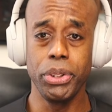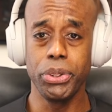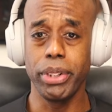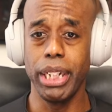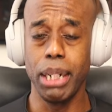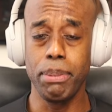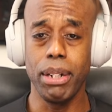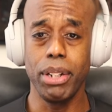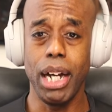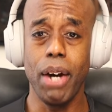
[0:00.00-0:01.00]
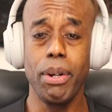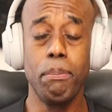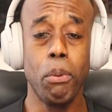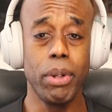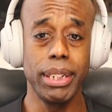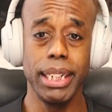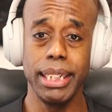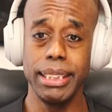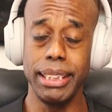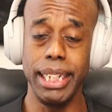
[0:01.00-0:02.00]
are talking about how important it
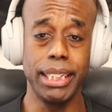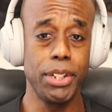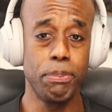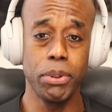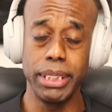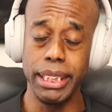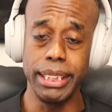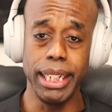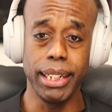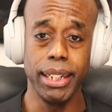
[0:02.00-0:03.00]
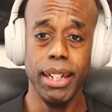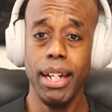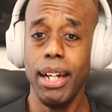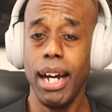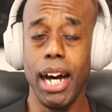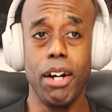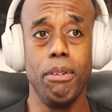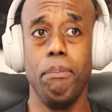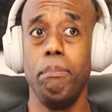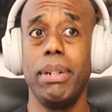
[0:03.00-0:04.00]
is to take this protein shake,
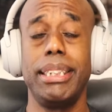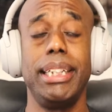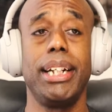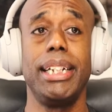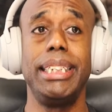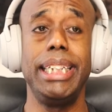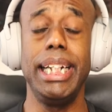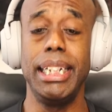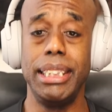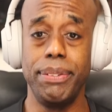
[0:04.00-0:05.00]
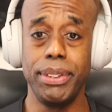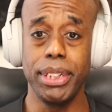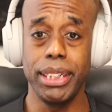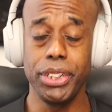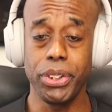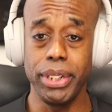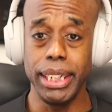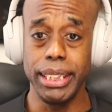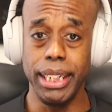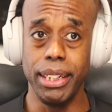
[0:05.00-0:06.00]
how much they're going to change if they take this
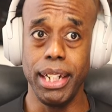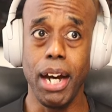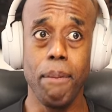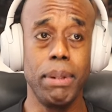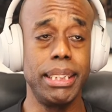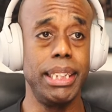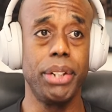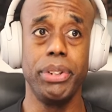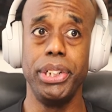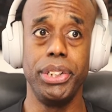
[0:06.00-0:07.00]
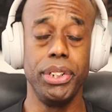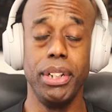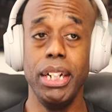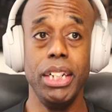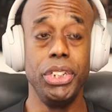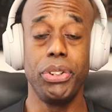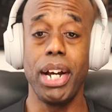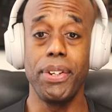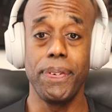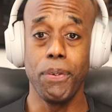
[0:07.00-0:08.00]
creatine, how much they're going to
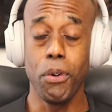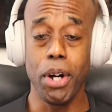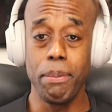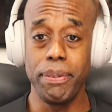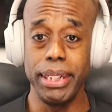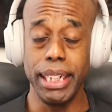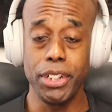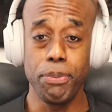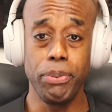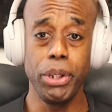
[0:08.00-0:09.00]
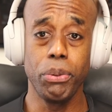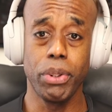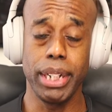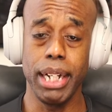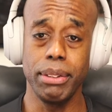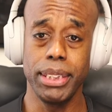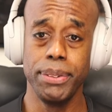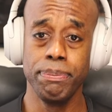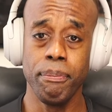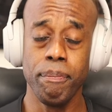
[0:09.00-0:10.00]
transform if they take this pre-workout.
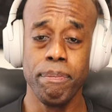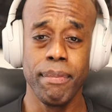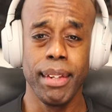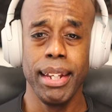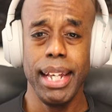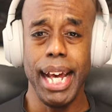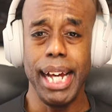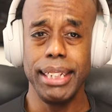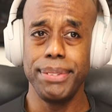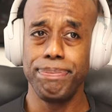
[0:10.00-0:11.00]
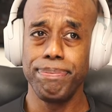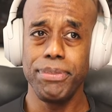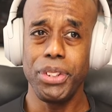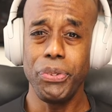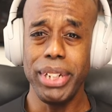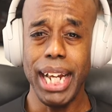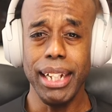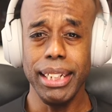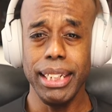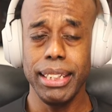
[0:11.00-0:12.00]
And the
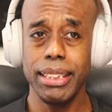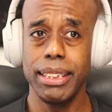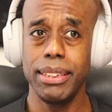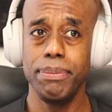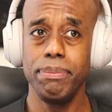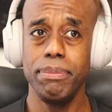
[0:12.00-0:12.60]
reality is,